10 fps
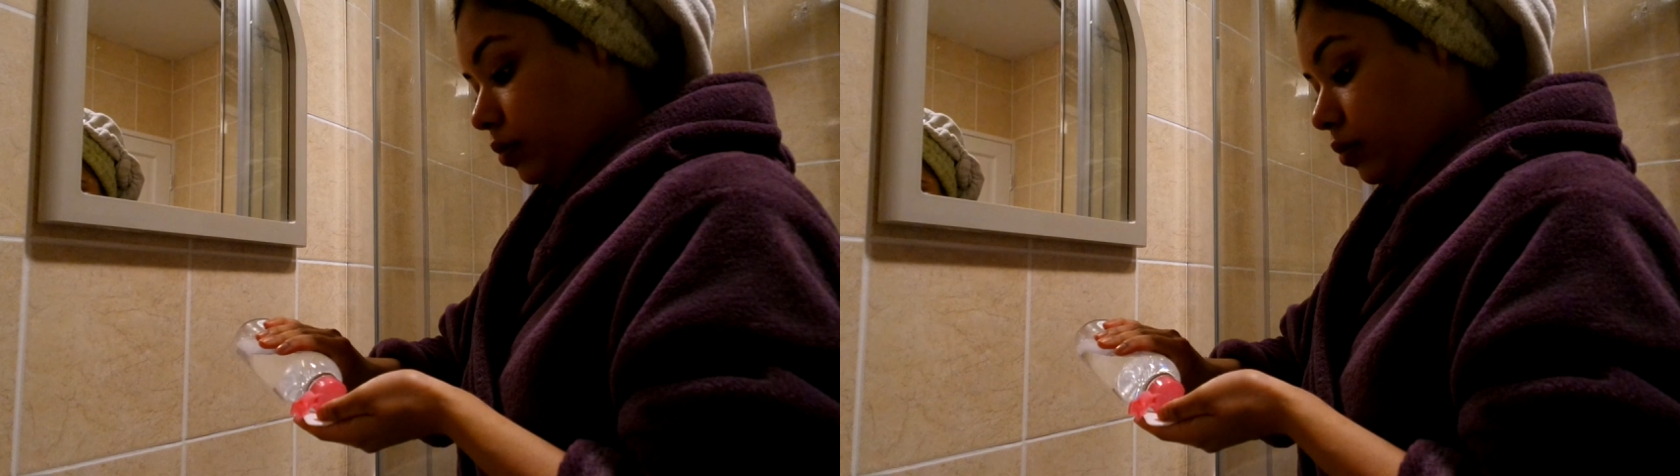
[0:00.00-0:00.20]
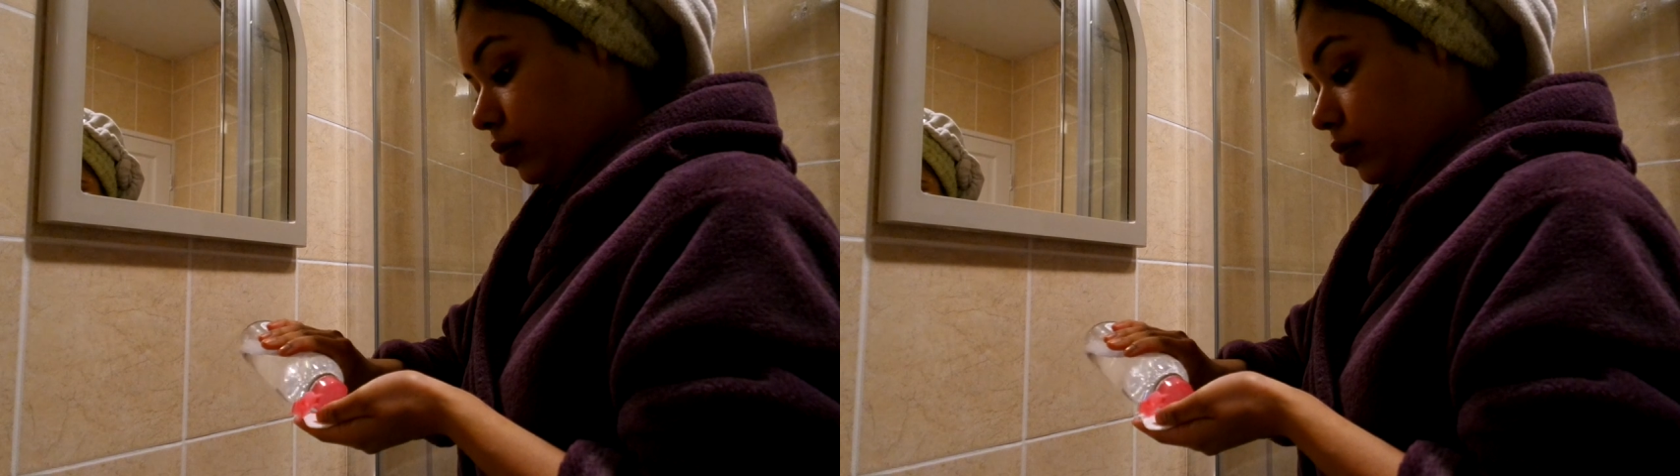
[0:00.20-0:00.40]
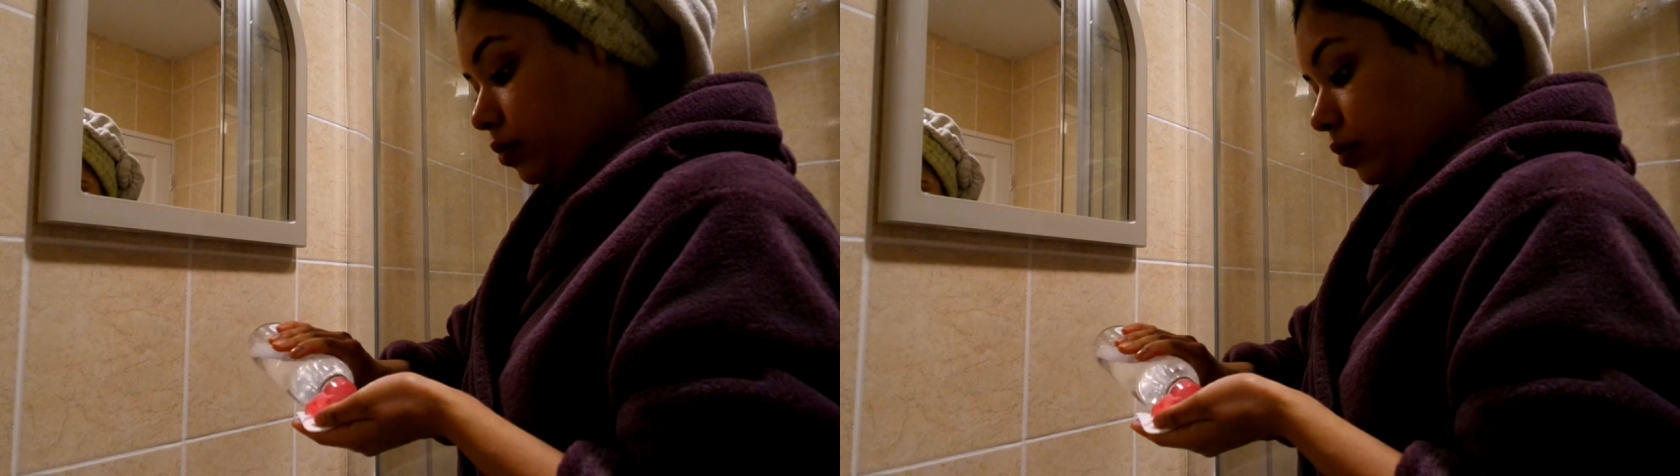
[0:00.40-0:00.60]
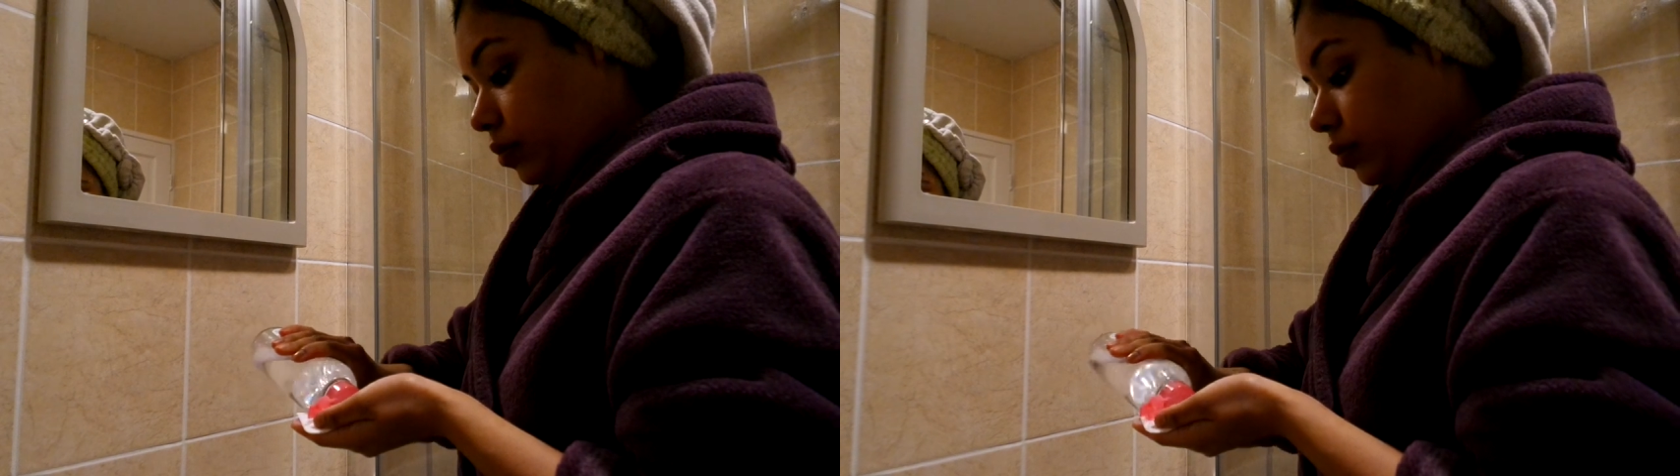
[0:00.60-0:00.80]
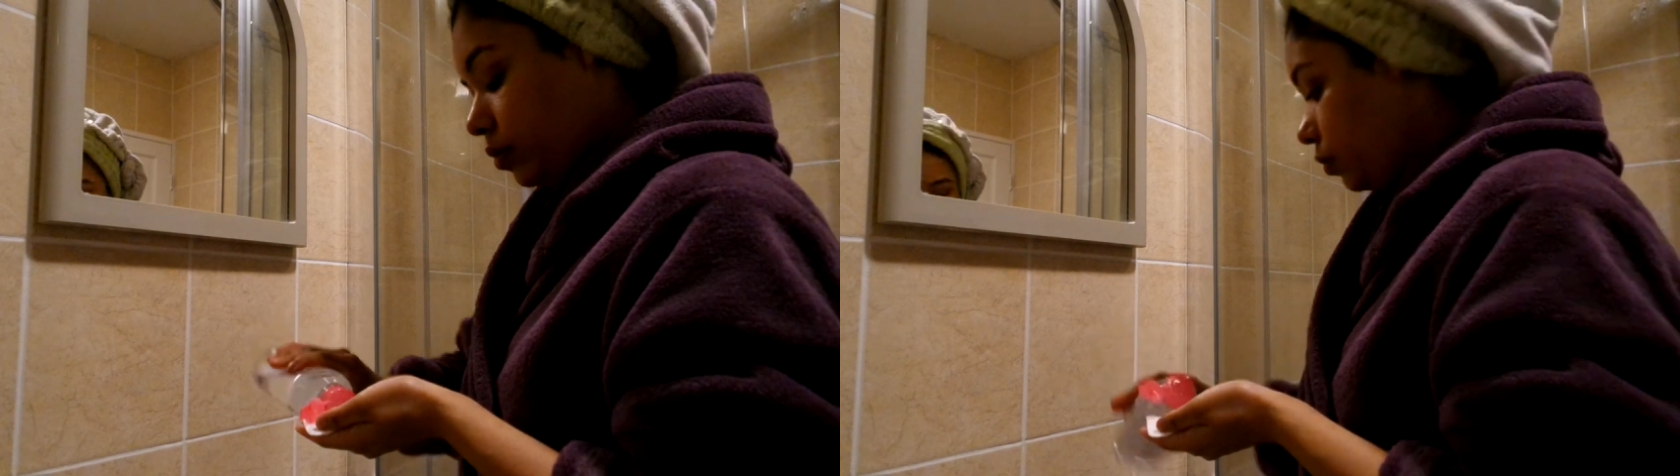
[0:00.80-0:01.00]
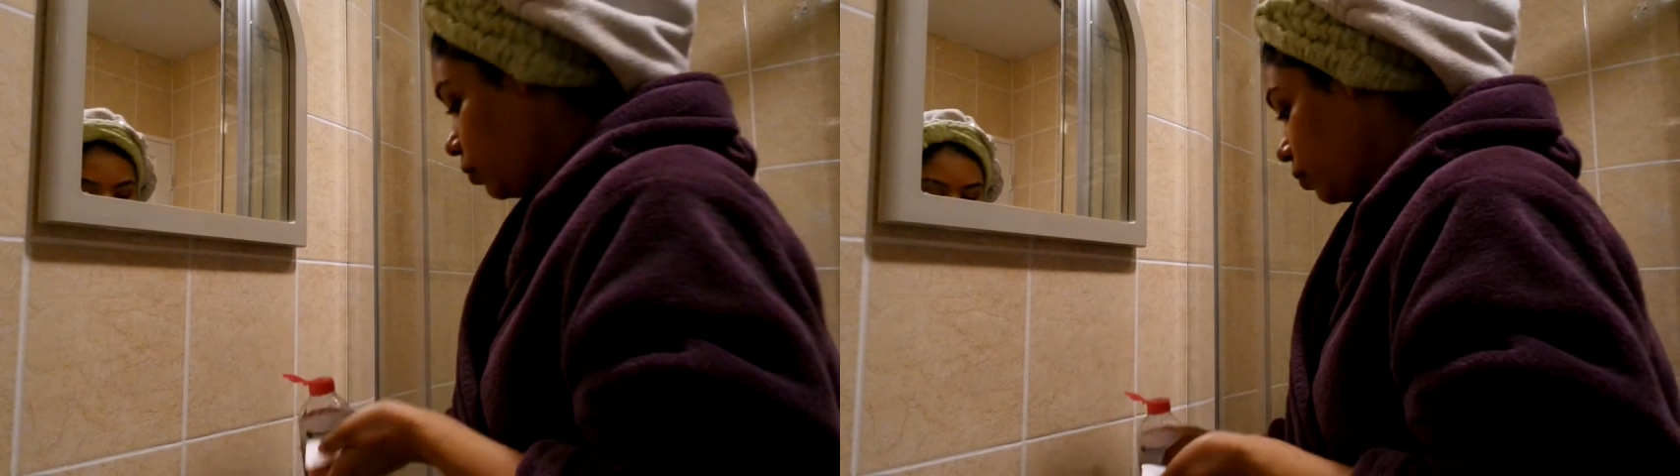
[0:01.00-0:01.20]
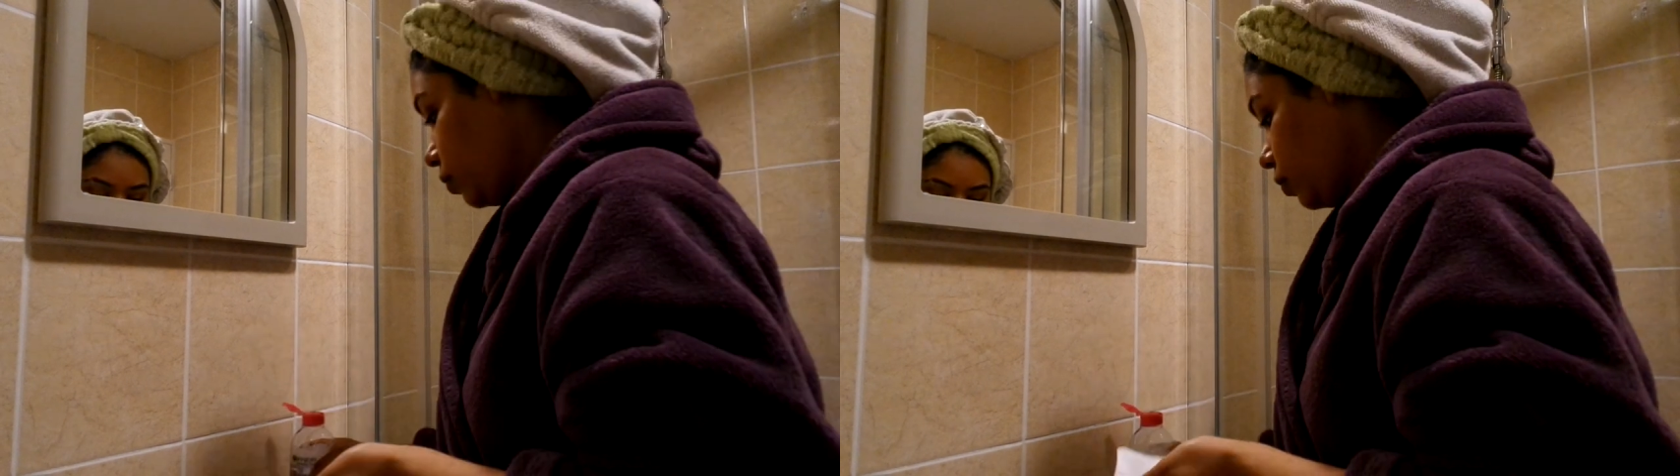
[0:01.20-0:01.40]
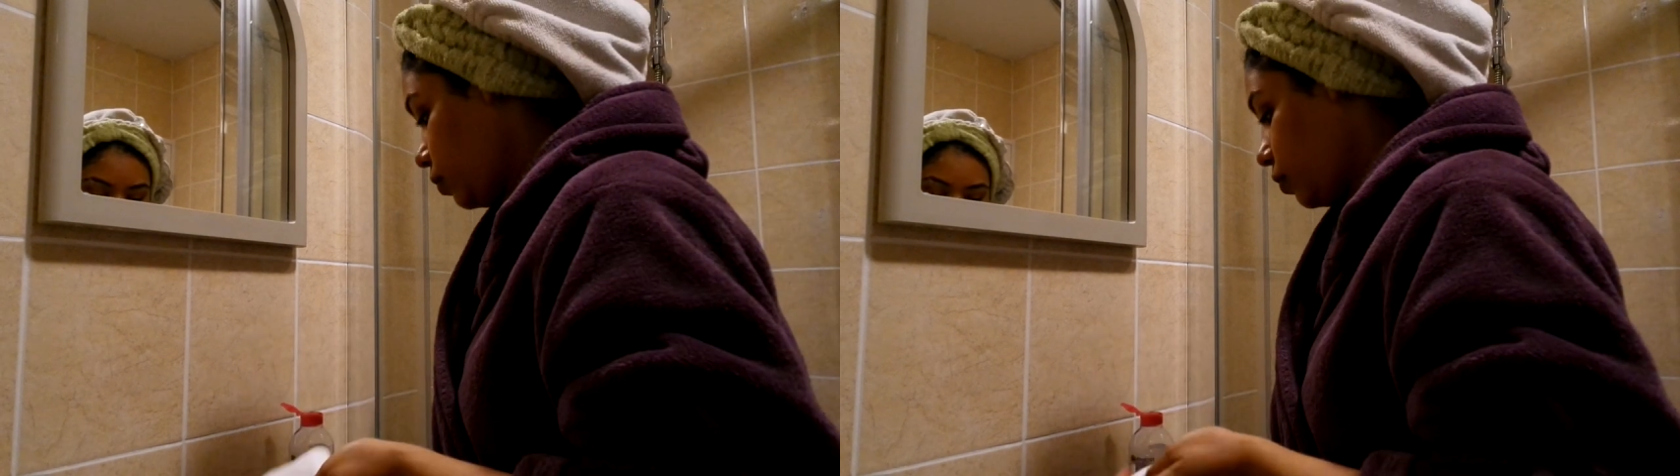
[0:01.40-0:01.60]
eyes. So I'm going to start